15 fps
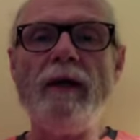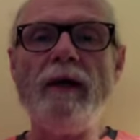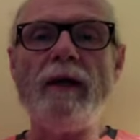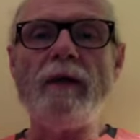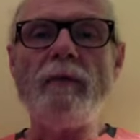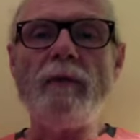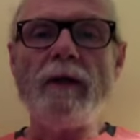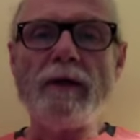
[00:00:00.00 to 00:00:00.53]
and
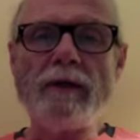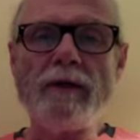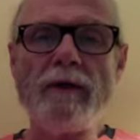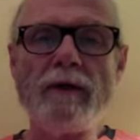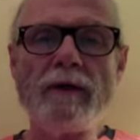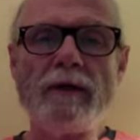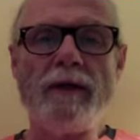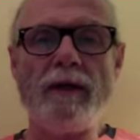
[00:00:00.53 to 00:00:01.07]
I want to
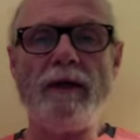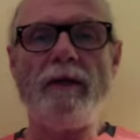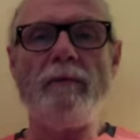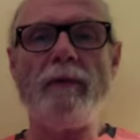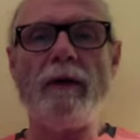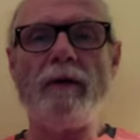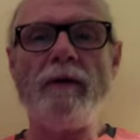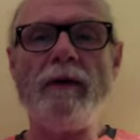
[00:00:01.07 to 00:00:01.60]
talk today
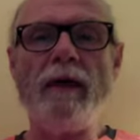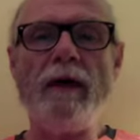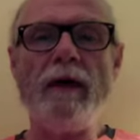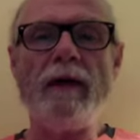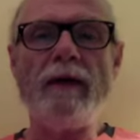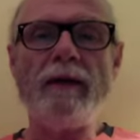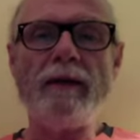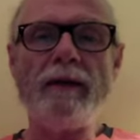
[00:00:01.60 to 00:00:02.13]
about
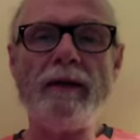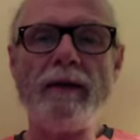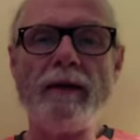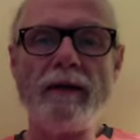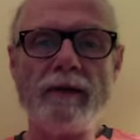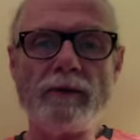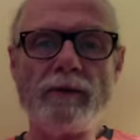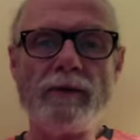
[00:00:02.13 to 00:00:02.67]
9
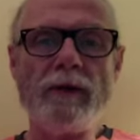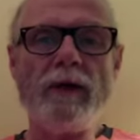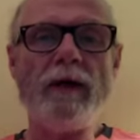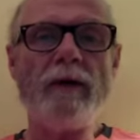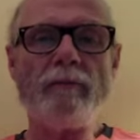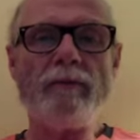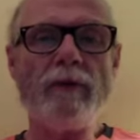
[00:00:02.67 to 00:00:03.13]
things or 9